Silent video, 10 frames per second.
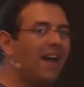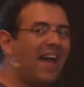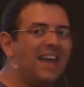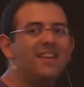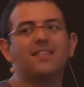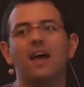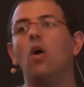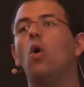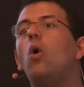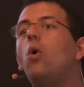writes
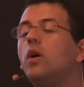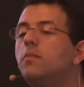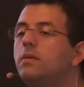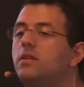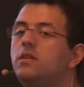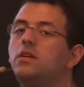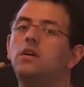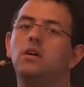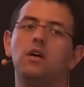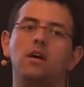are horrible
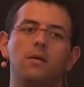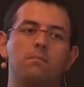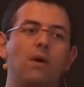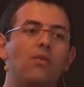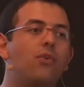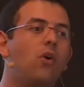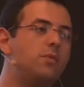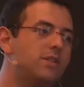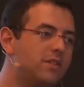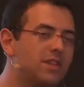
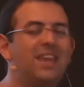performance